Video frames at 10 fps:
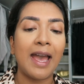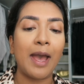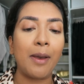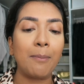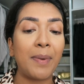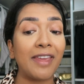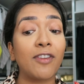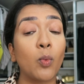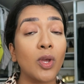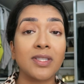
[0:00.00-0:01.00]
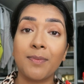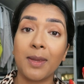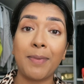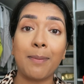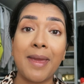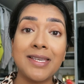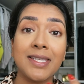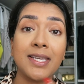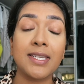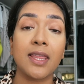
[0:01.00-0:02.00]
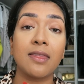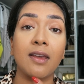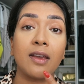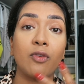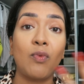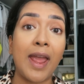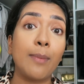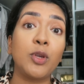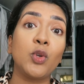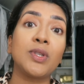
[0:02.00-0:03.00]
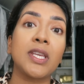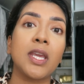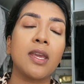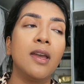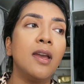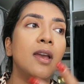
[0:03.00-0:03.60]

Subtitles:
But if you want something pigmented, the Rare Beauty